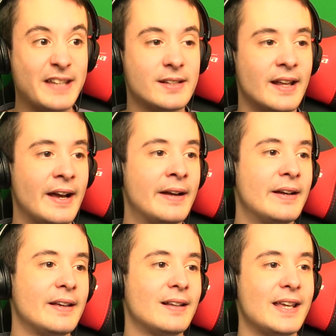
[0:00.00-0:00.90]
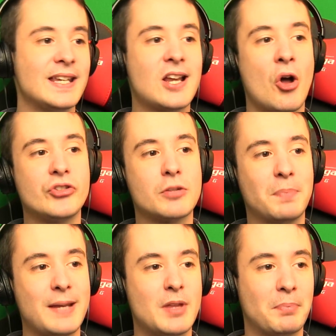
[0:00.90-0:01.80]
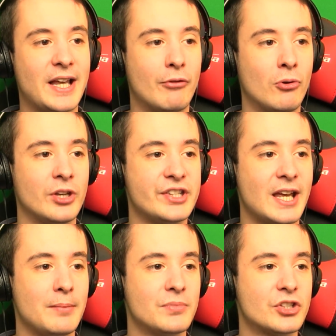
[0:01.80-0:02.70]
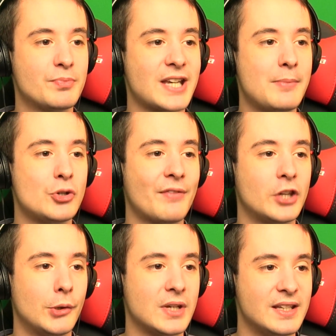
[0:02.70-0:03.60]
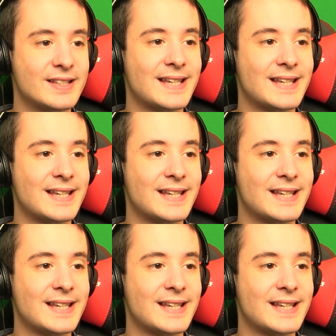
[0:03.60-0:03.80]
better there? Like, you can't just blame the player all the time. Sometimes you have to look at